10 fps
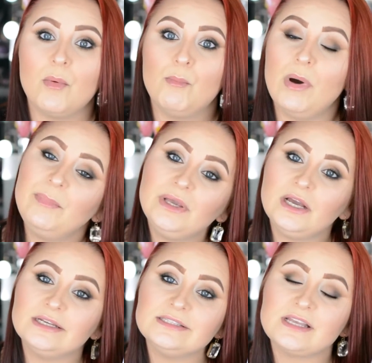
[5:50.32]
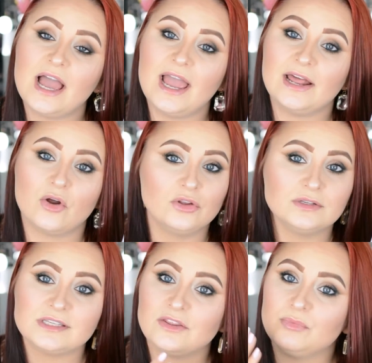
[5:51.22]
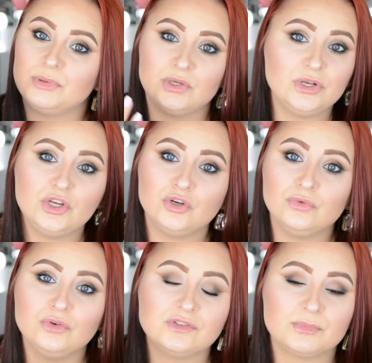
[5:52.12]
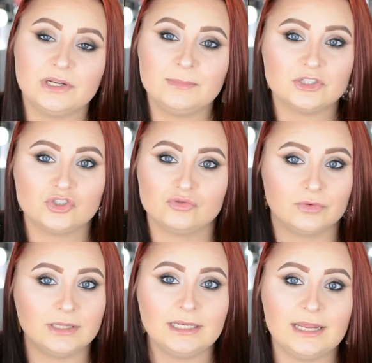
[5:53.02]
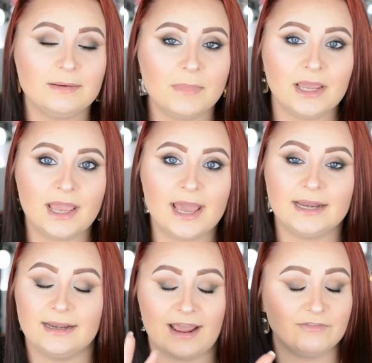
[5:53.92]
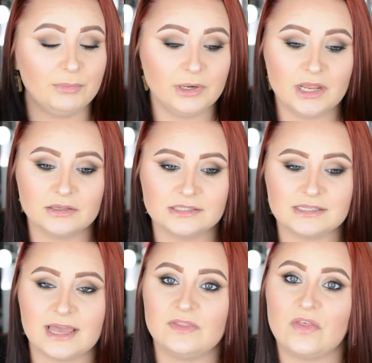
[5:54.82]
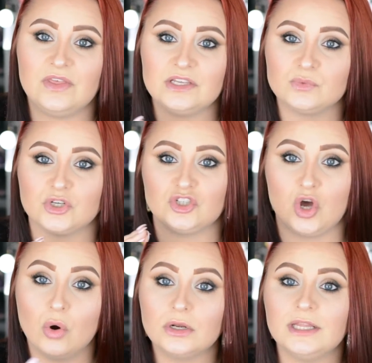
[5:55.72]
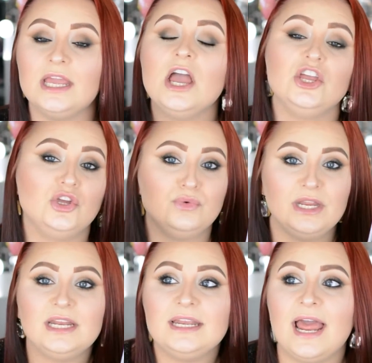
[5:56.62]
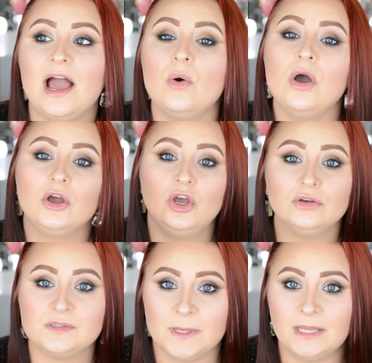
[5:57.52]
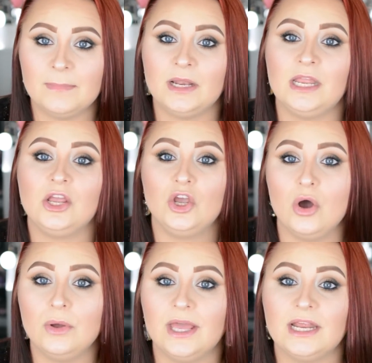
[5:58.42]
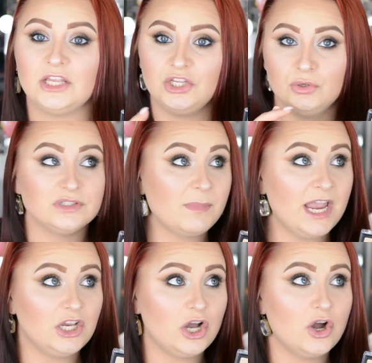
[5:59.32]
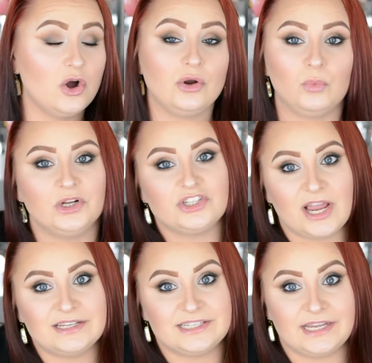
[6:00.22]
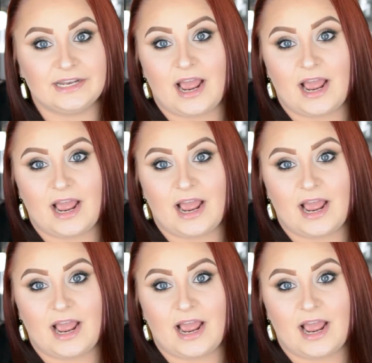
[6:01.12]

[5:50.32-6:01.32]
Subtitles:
But because I had all those other beauty gurus pretty much drilling it in my head and everybody else's head that these were totally, you need it now, go spend the money, go get it, use my code, which I did.